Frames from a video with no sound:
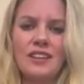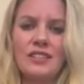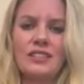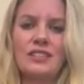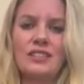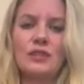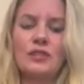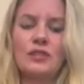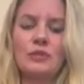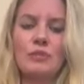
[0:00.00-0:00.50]
It
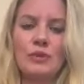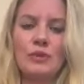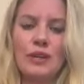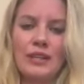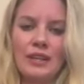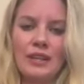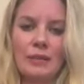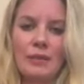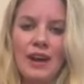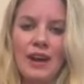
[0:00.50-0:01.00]
slows your
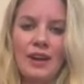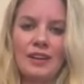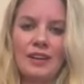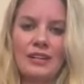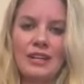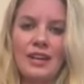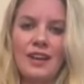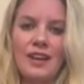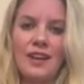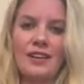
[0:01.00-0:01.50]
breathing
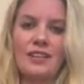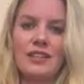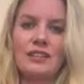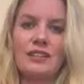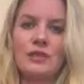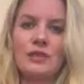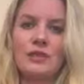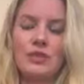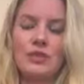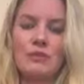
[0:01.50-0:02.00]
pattern down. It
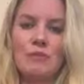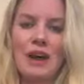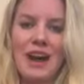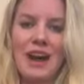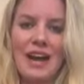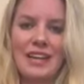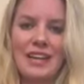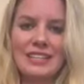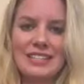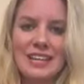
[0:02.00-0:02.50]
slows your
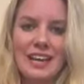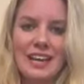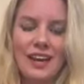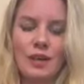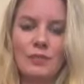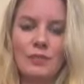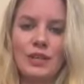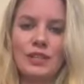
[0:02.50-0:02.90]
mind down,